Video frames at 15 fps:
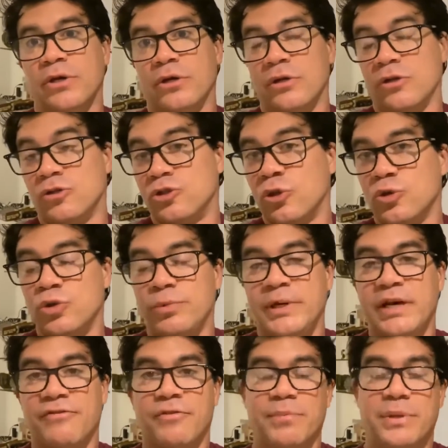You're gonna learn social
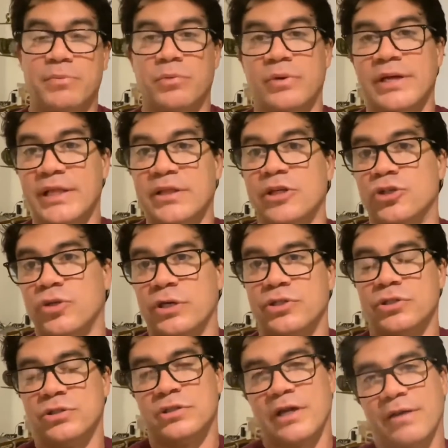media from people in the
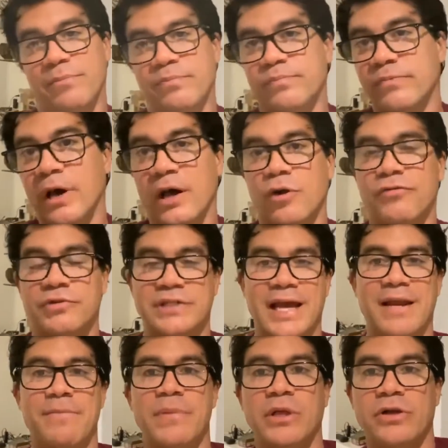trenches. I've got over
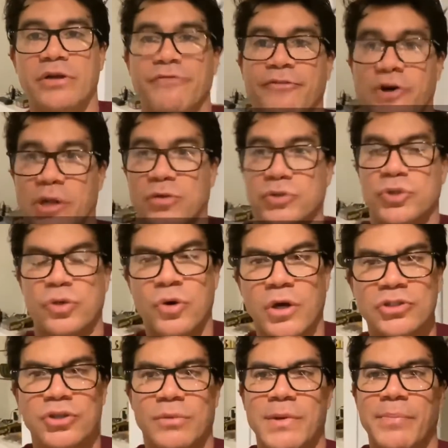10 million followers
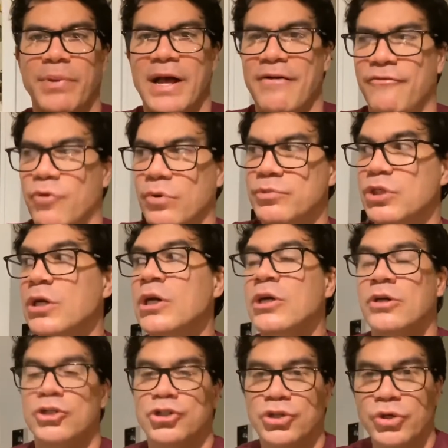across all my platforms.
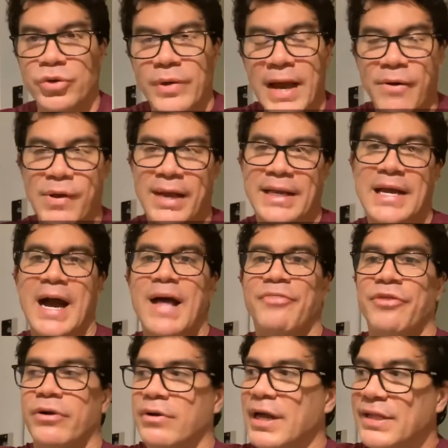Show you how I
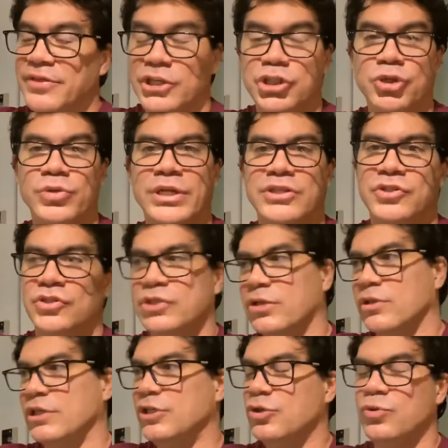got there. Not that you'll
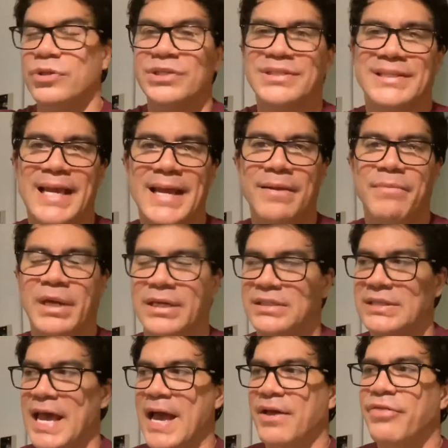necessarily do the same
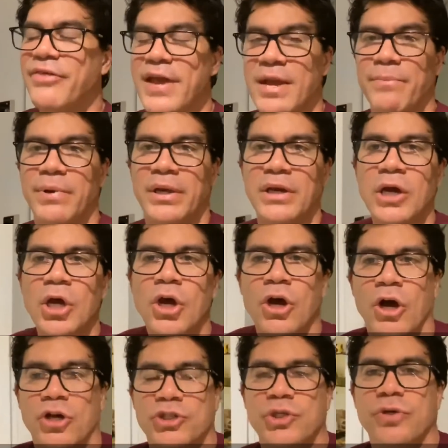exact thing, but
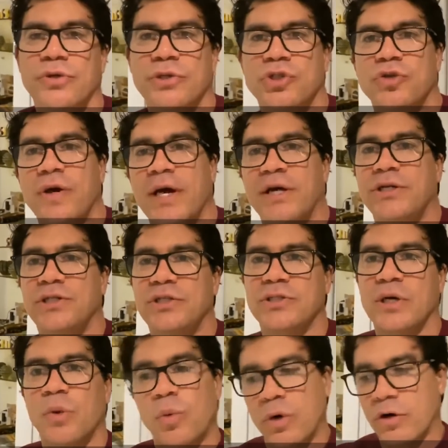I'll show you the
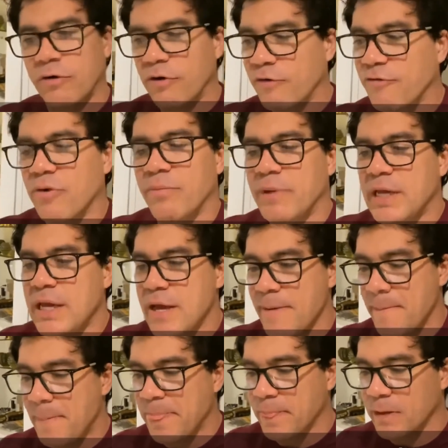strategies that worked for
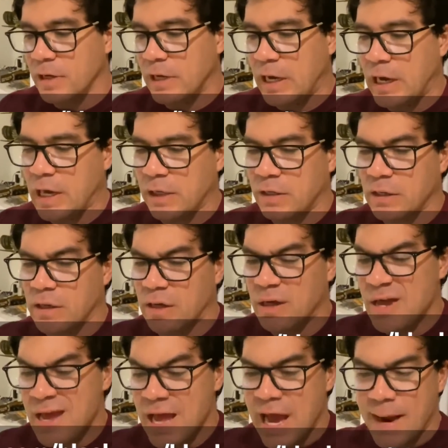me. And
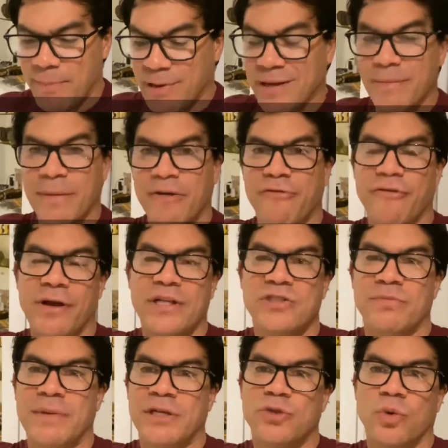I bring in my
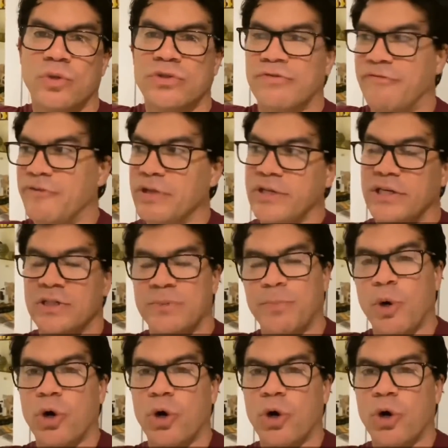friends, mentors, affiliates,